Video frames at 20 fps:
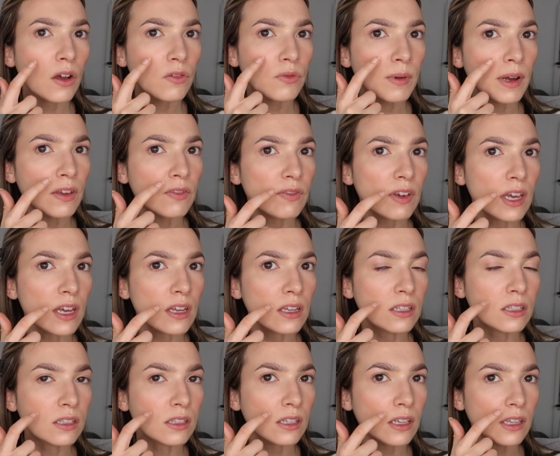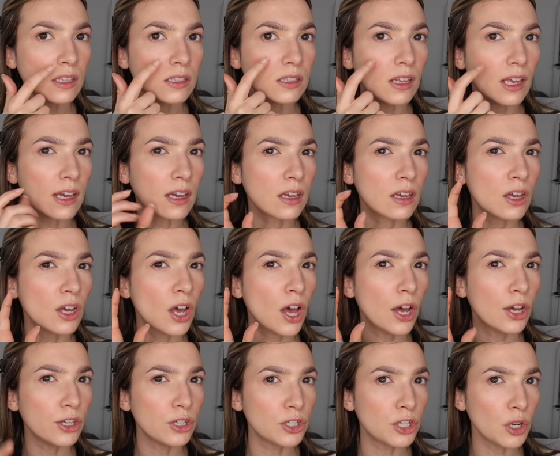of my face is like
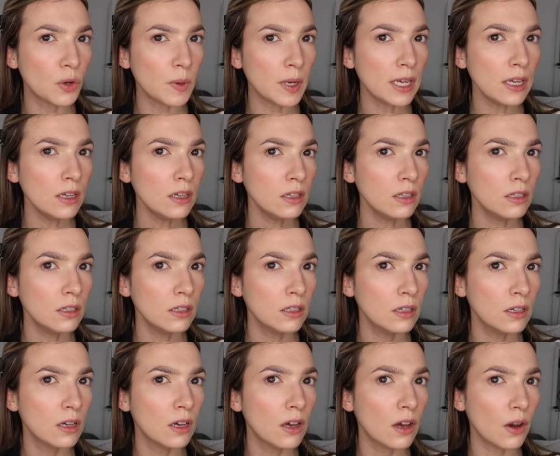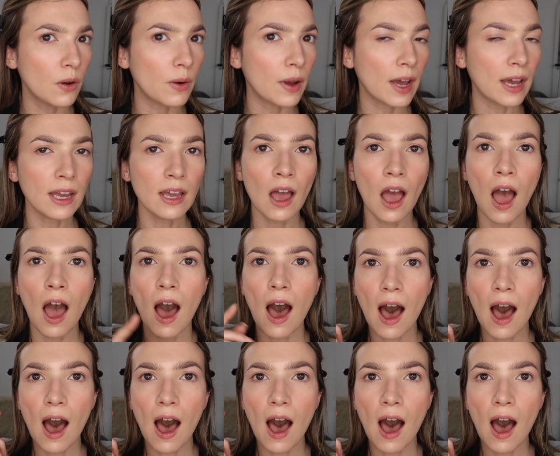dewy, okay?